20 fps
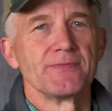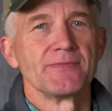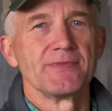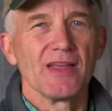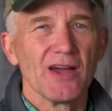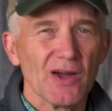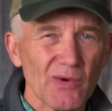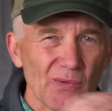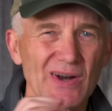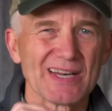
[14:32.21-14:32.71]

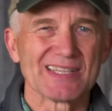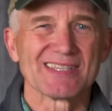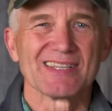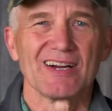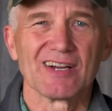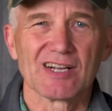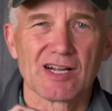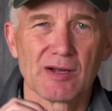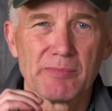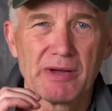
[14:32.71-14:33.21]
now I want to
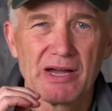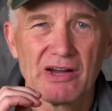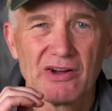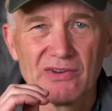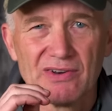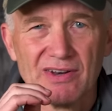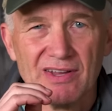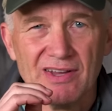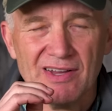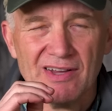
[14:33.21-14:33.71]
talk
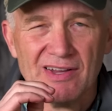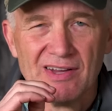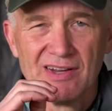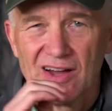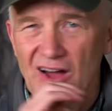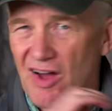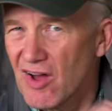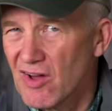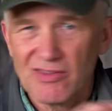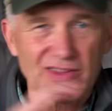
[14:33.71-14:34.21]
about
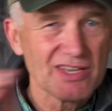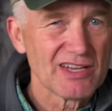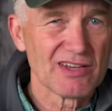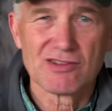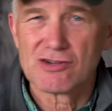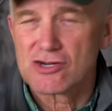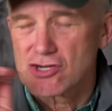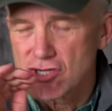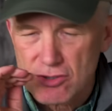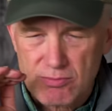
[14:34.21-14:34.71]
all the
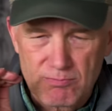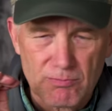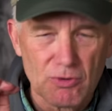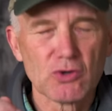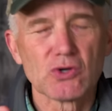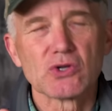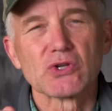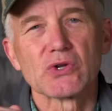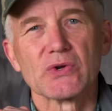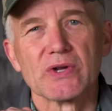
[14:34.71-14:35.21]
other
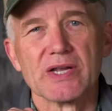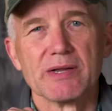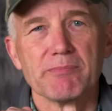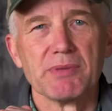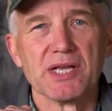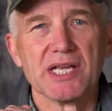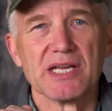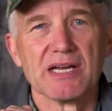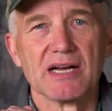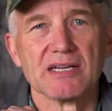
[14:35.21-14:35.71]
smokescreen
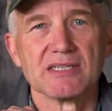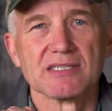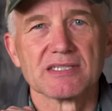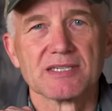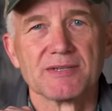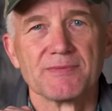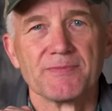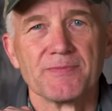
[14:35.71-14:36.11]
BS